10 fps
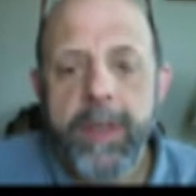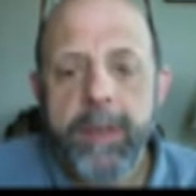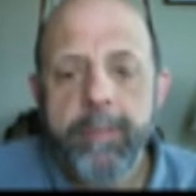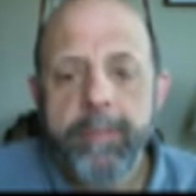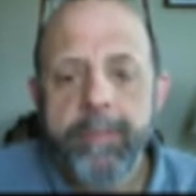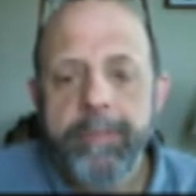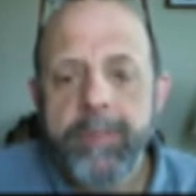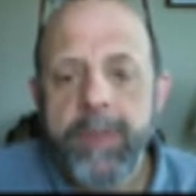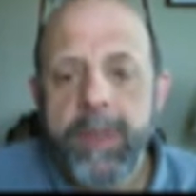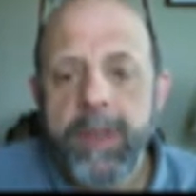name,
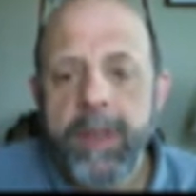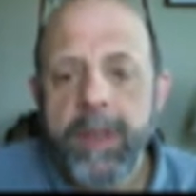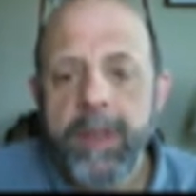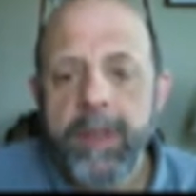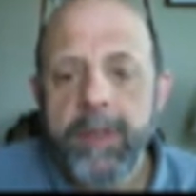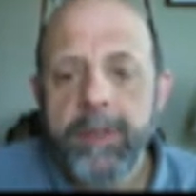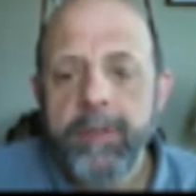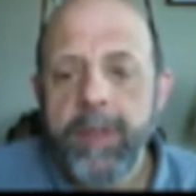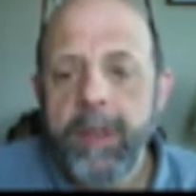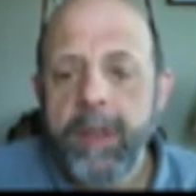
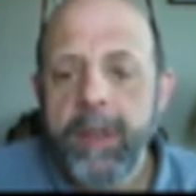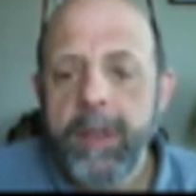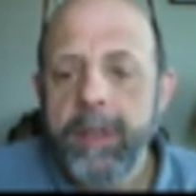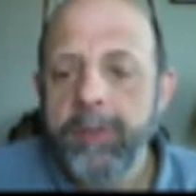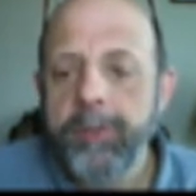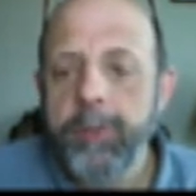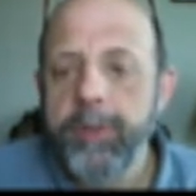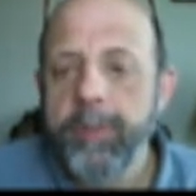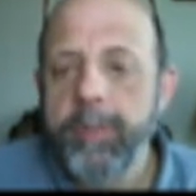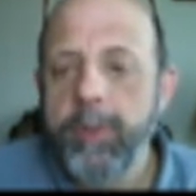and it'll
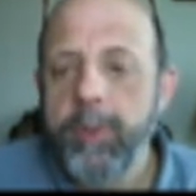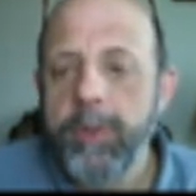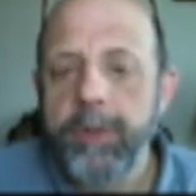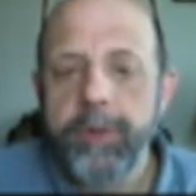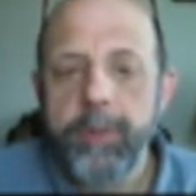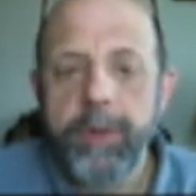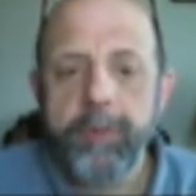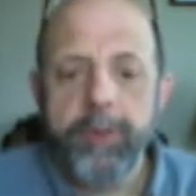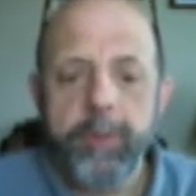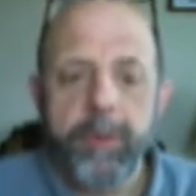sort them according to
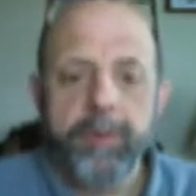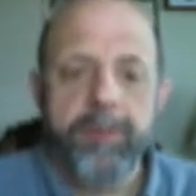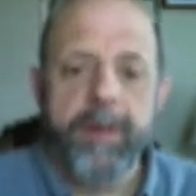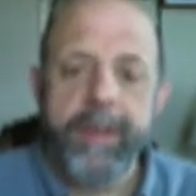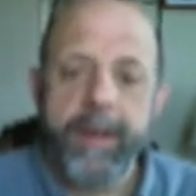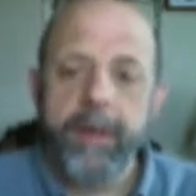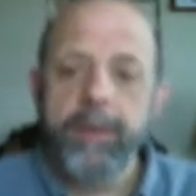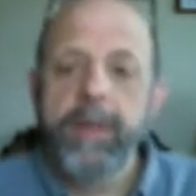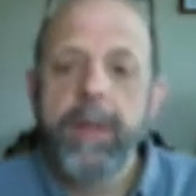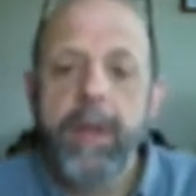whatever you want to find
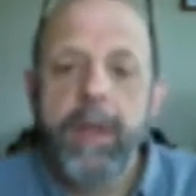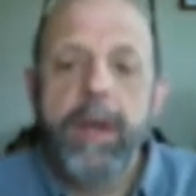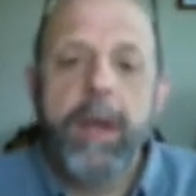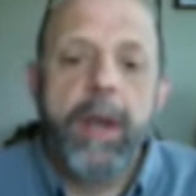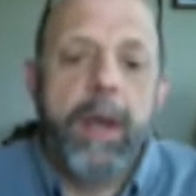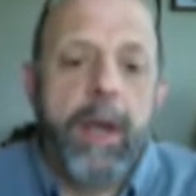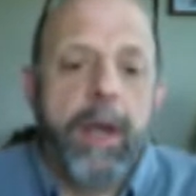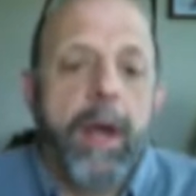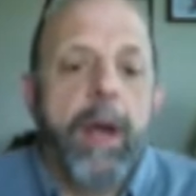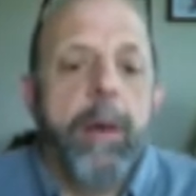out.
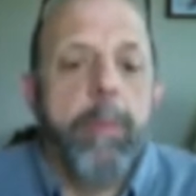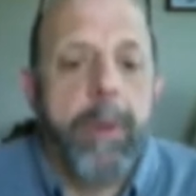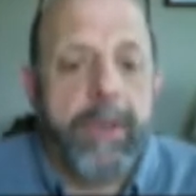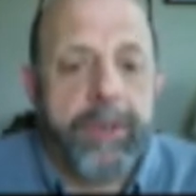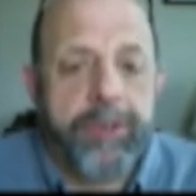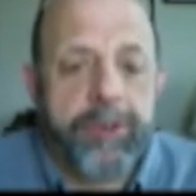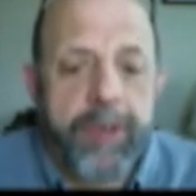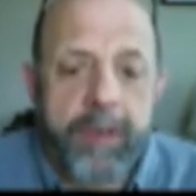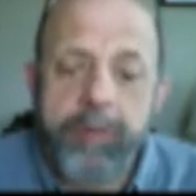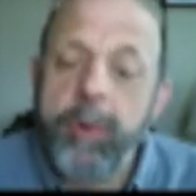But let's just
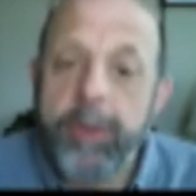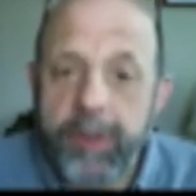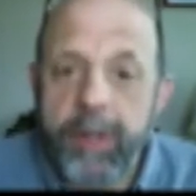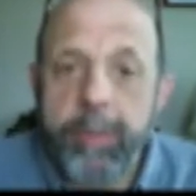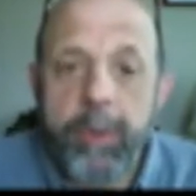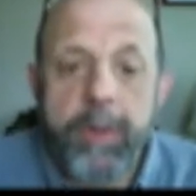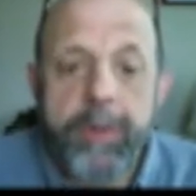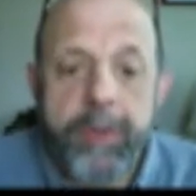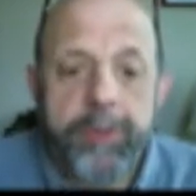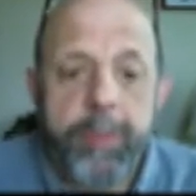take, for
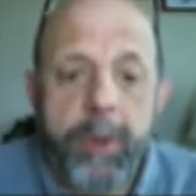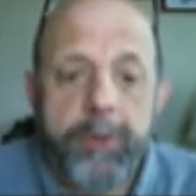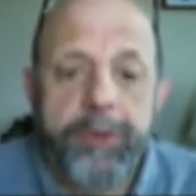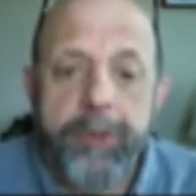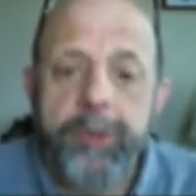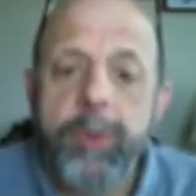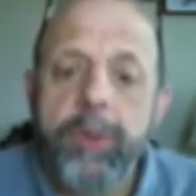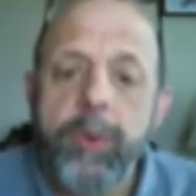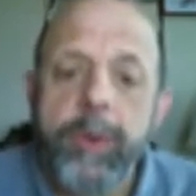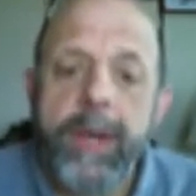example, this post. This
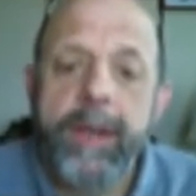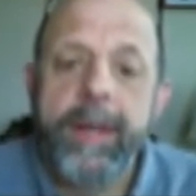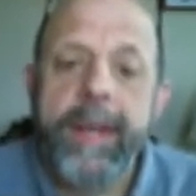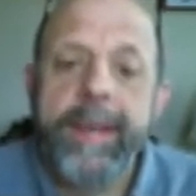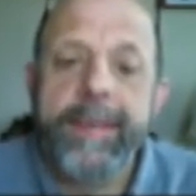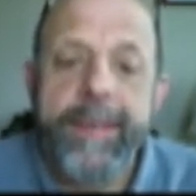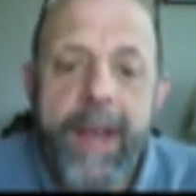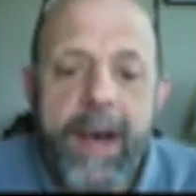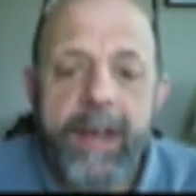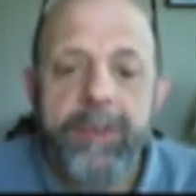one created a
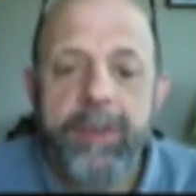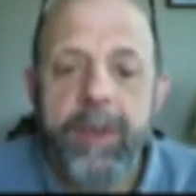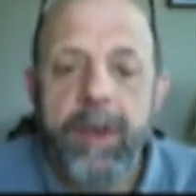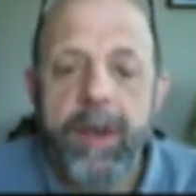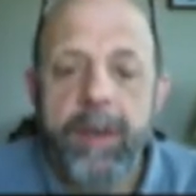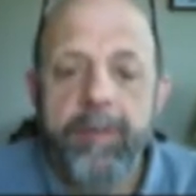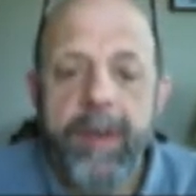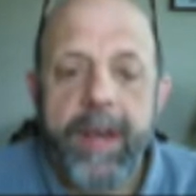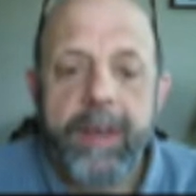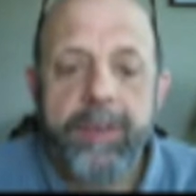lot
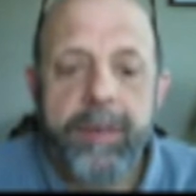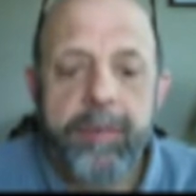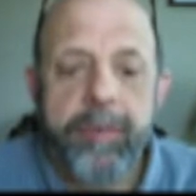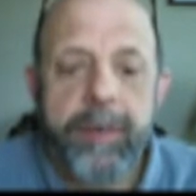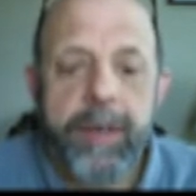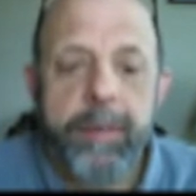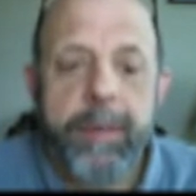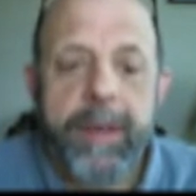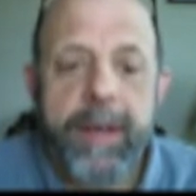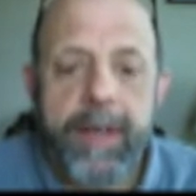of activity
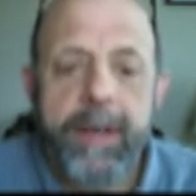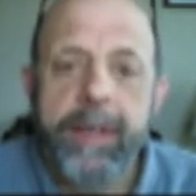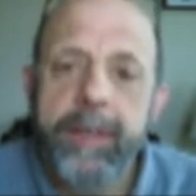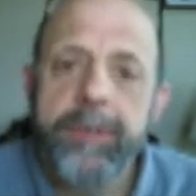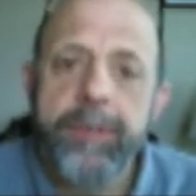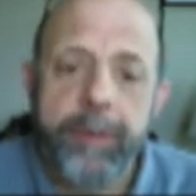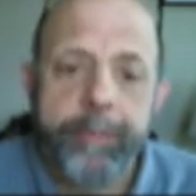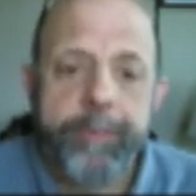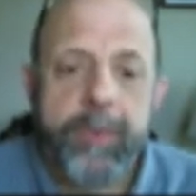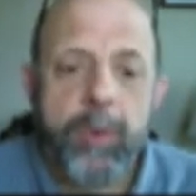because
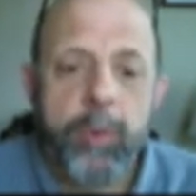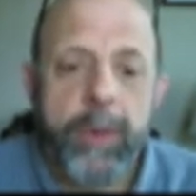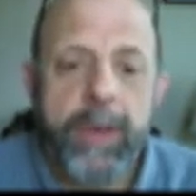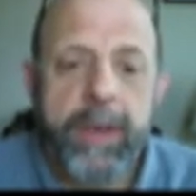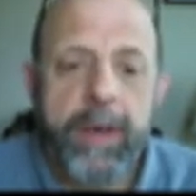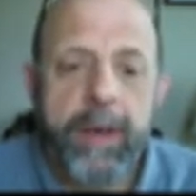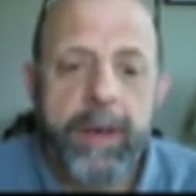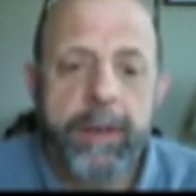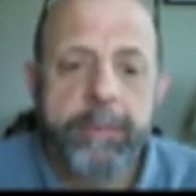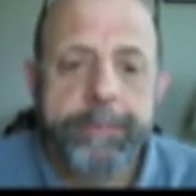we
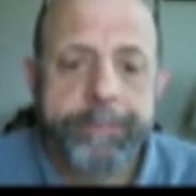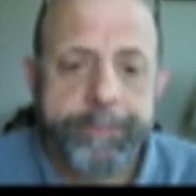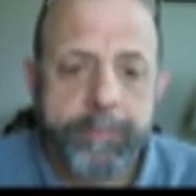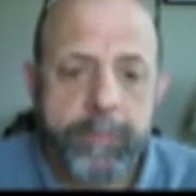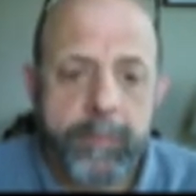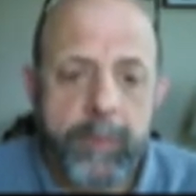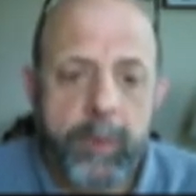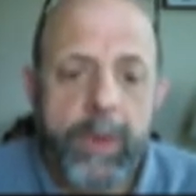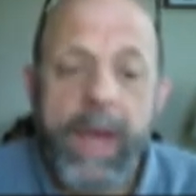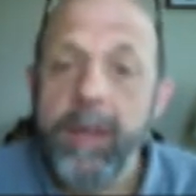
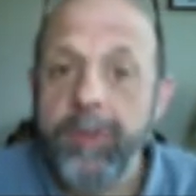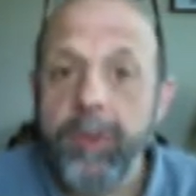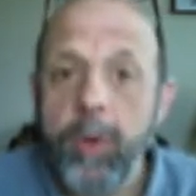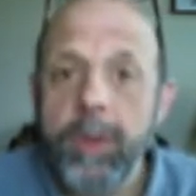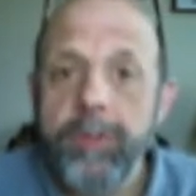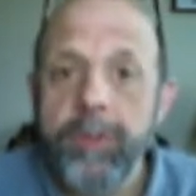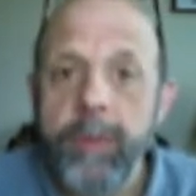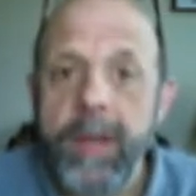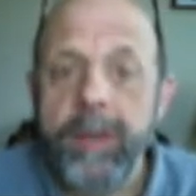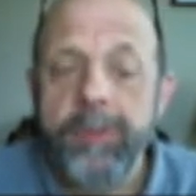asked a question.
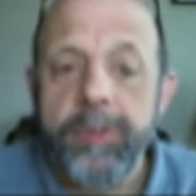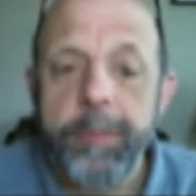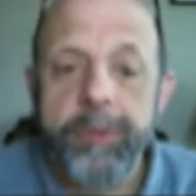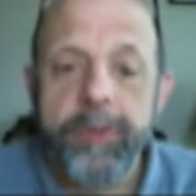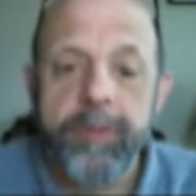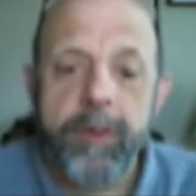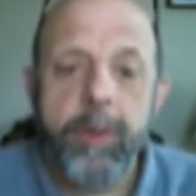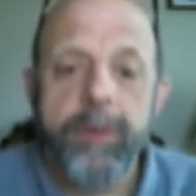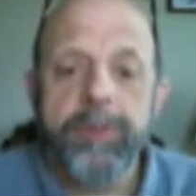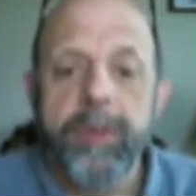We asked a specific
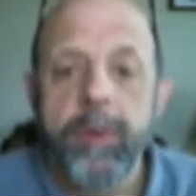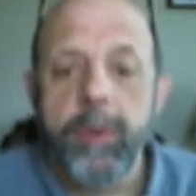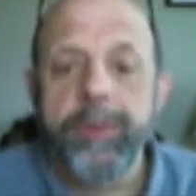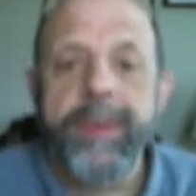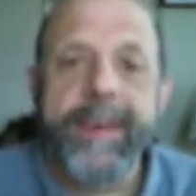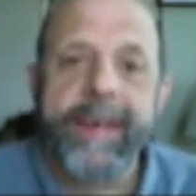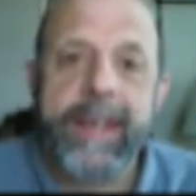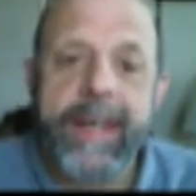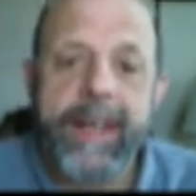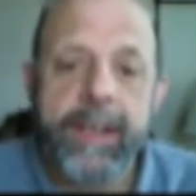question. Of course, that
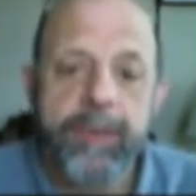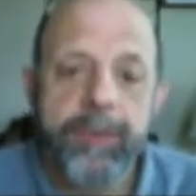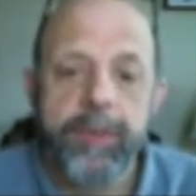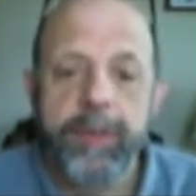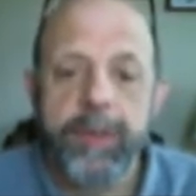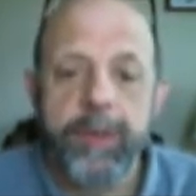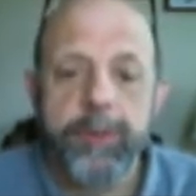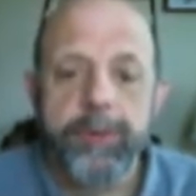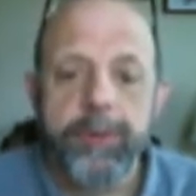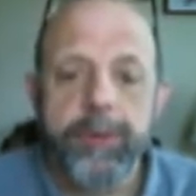engaged the
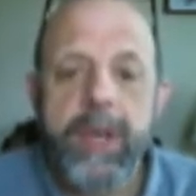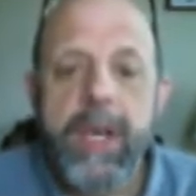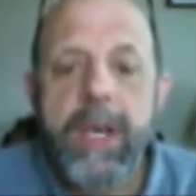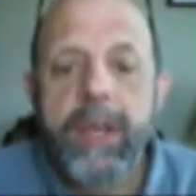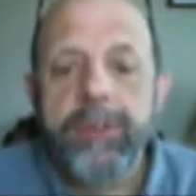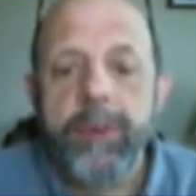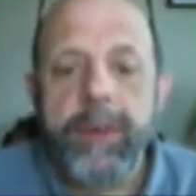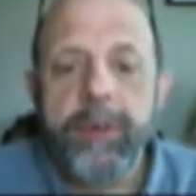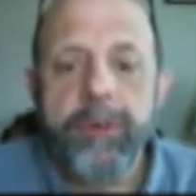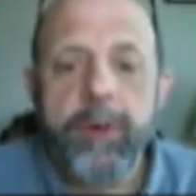users. So
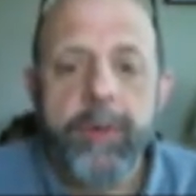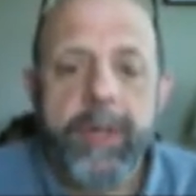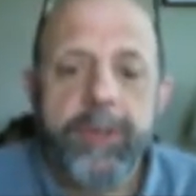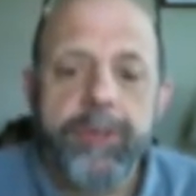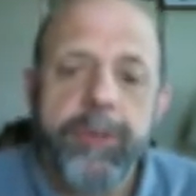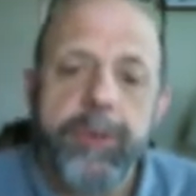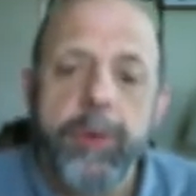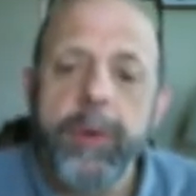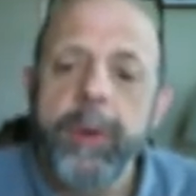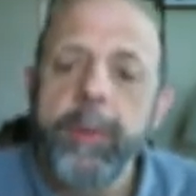here's our reach, the
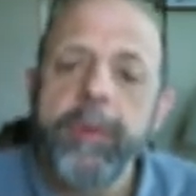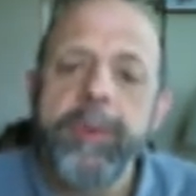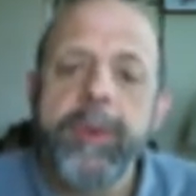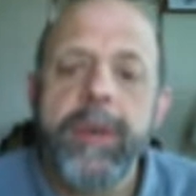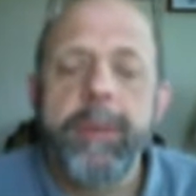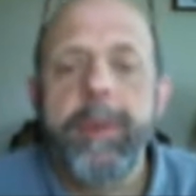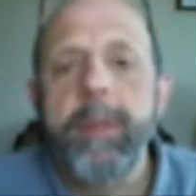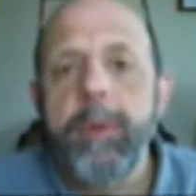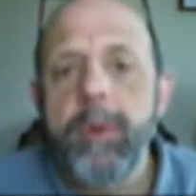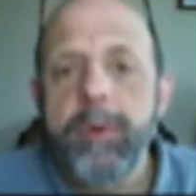total number of unique
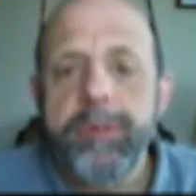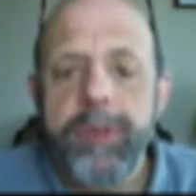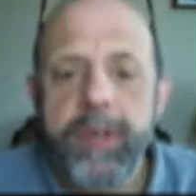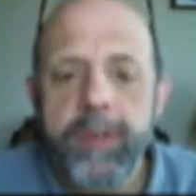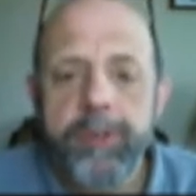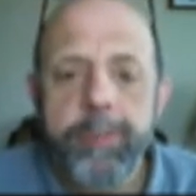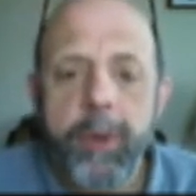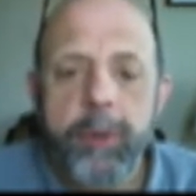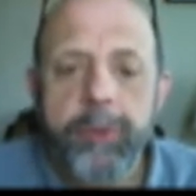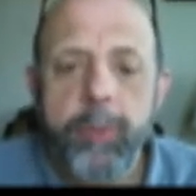people who have seen this
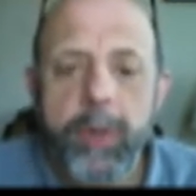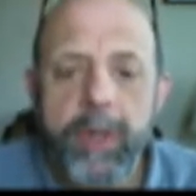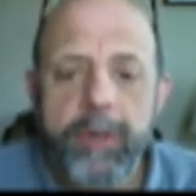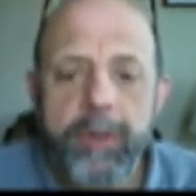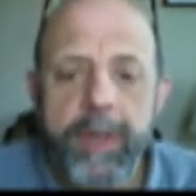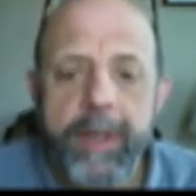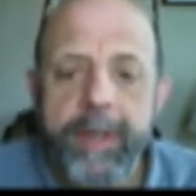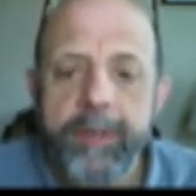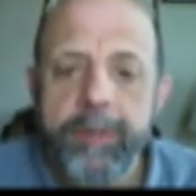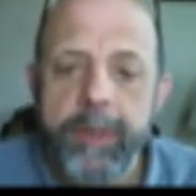post,
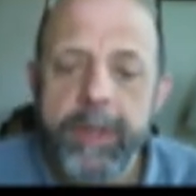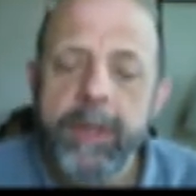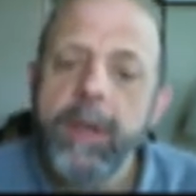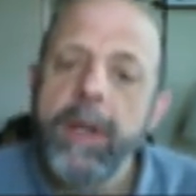193.